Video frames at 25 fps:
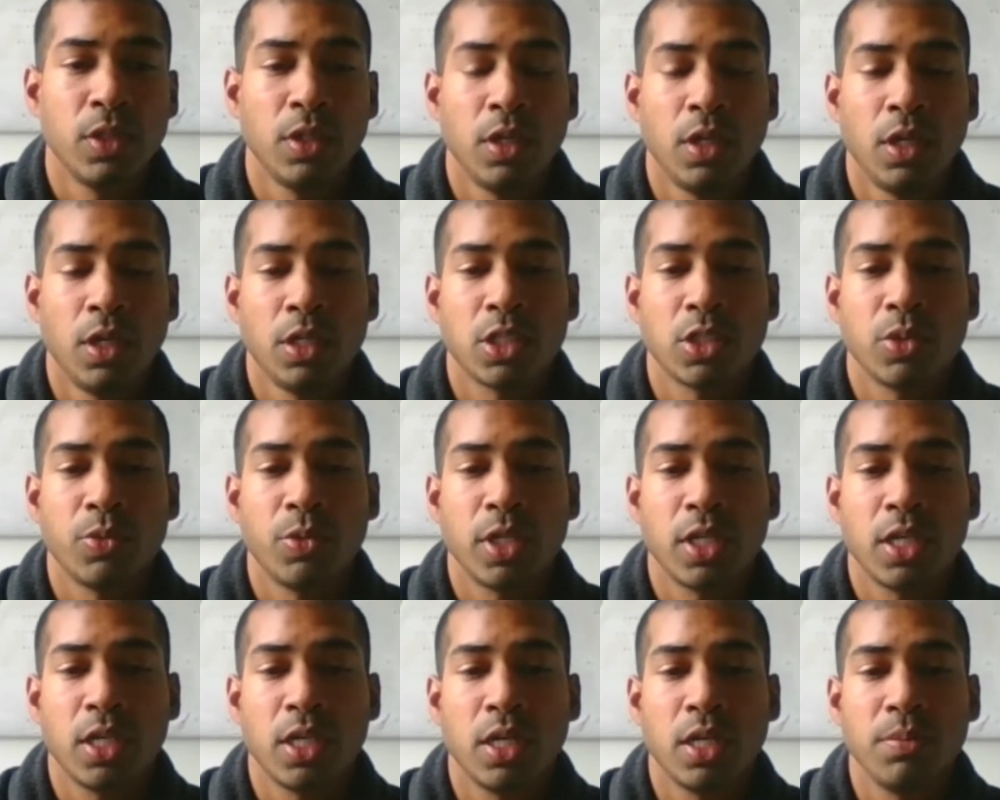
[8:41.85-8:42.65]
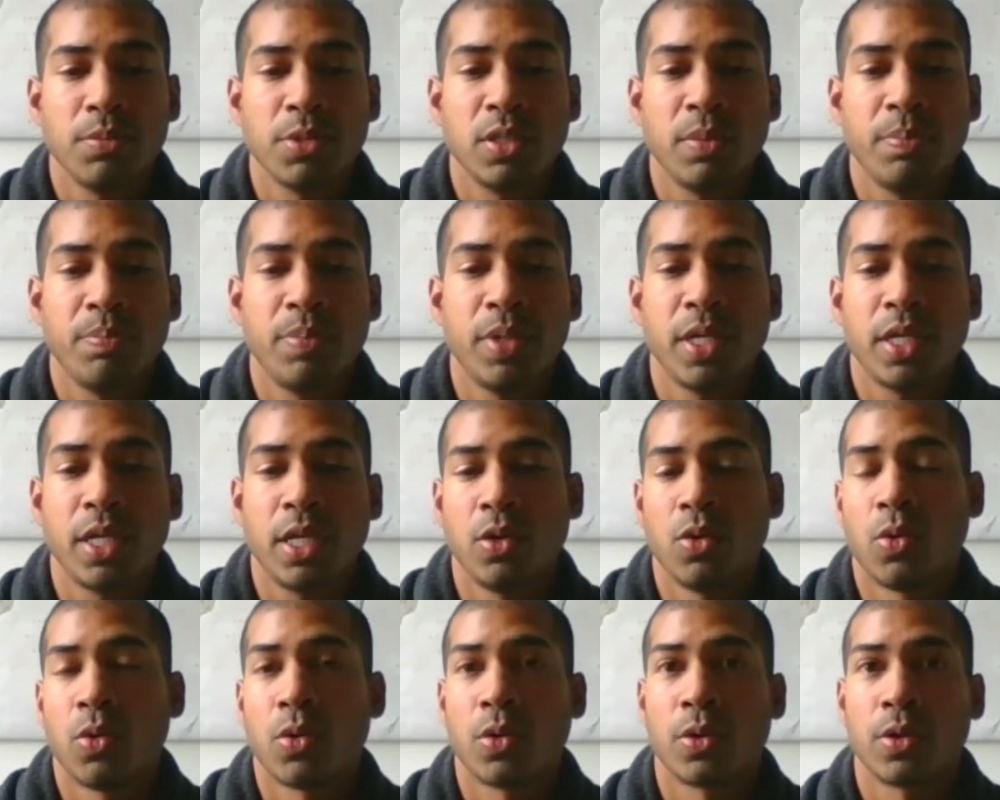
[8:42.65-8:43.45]
So when it comes to
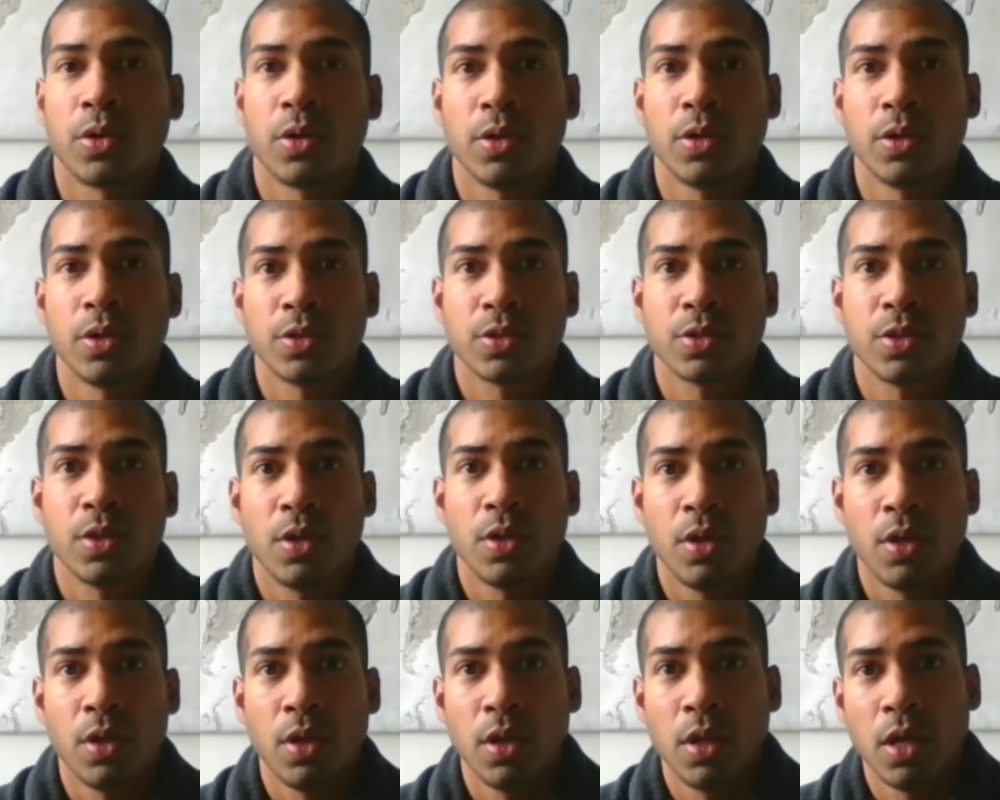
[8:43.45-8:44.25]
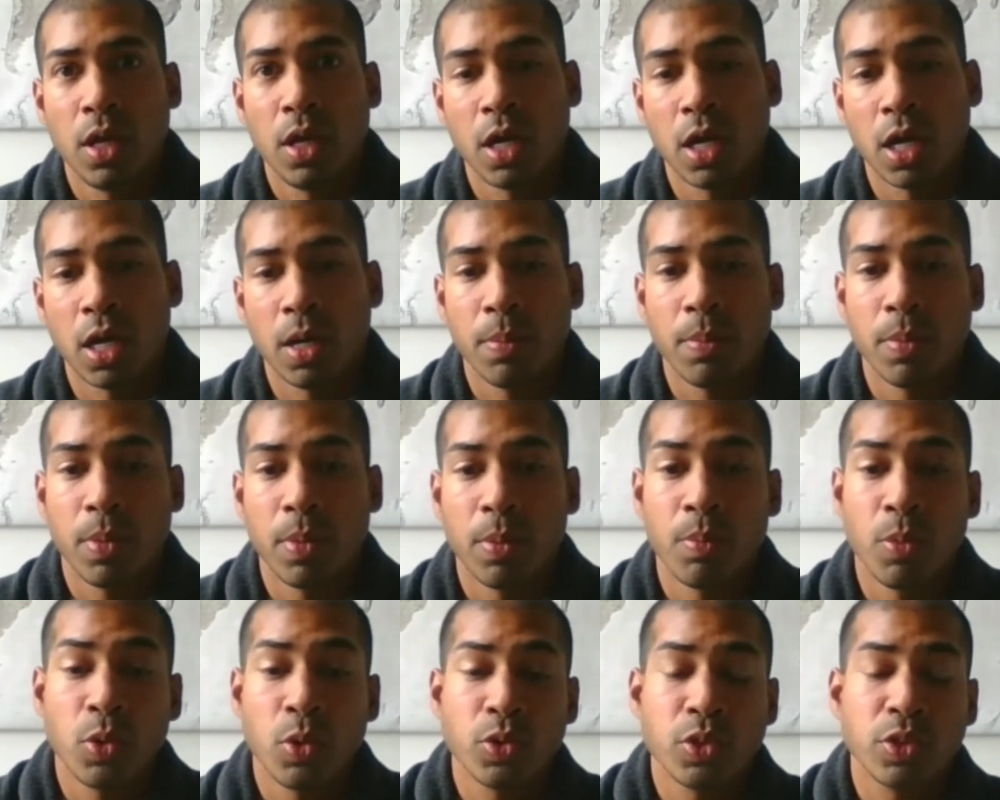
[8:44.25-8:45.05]
picking orders,
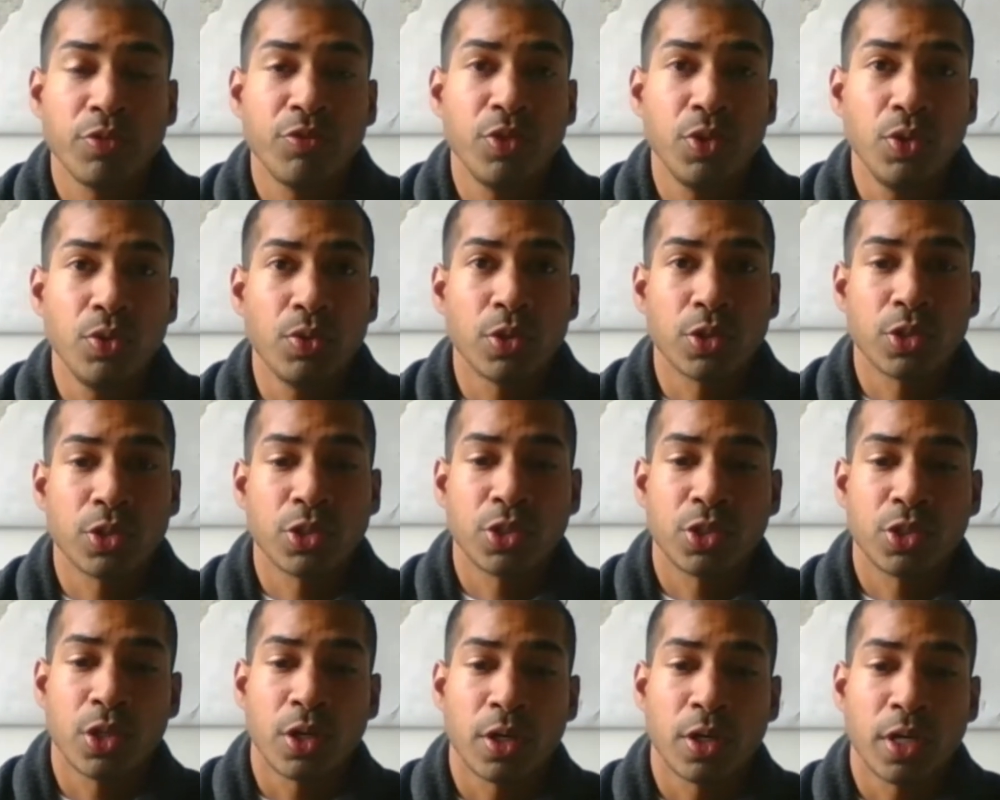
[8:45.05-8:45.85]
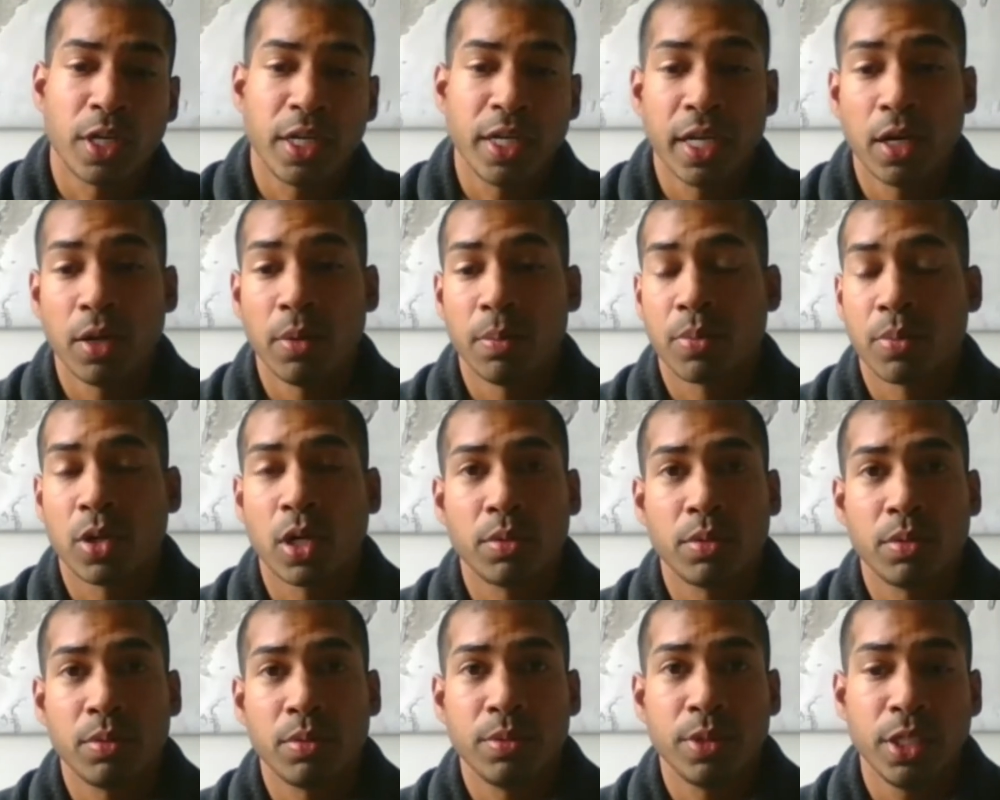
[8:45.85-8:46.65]
most of you are starting out
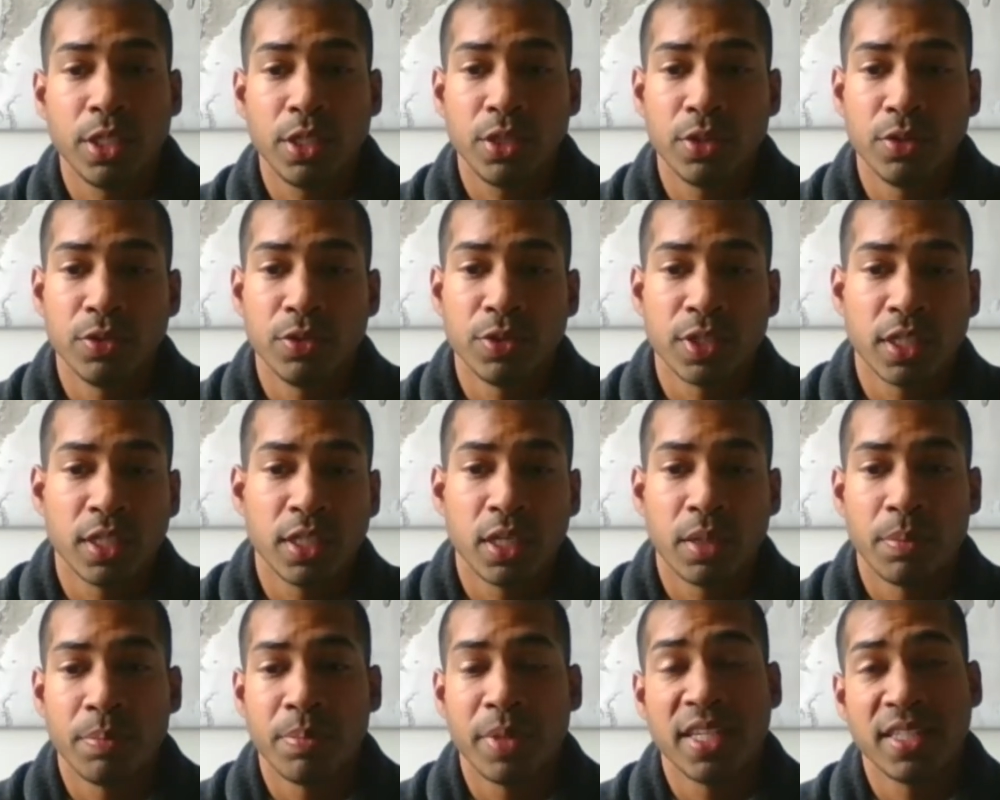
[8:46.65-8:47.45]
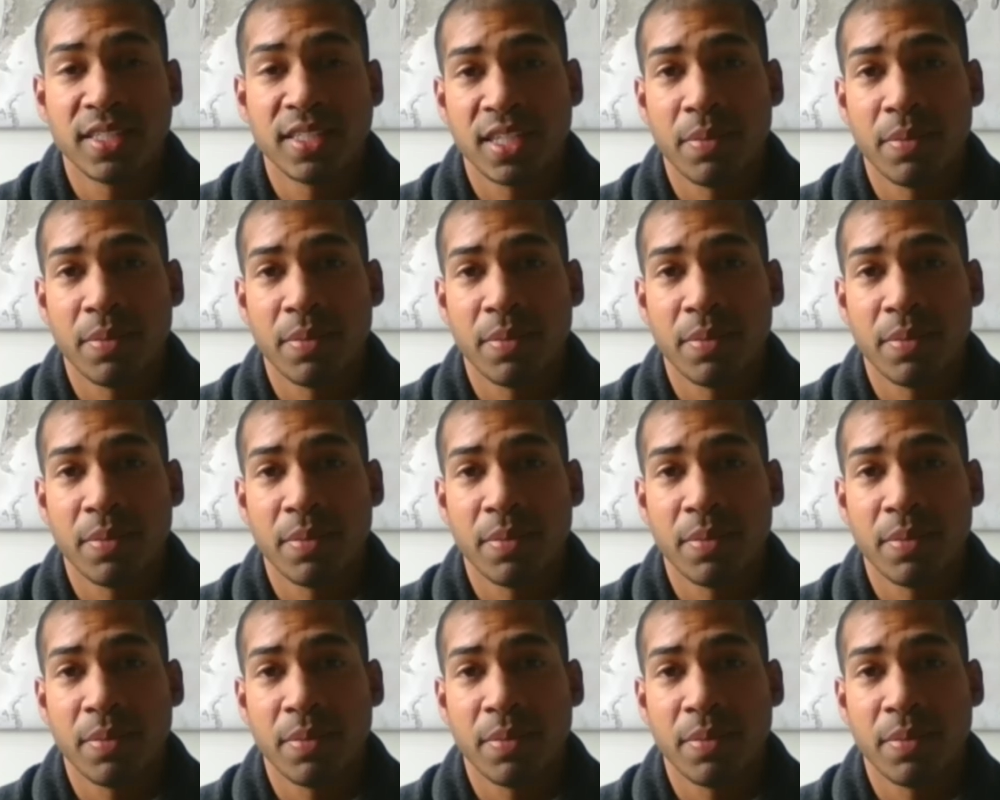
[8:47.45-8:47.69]
probably using a basic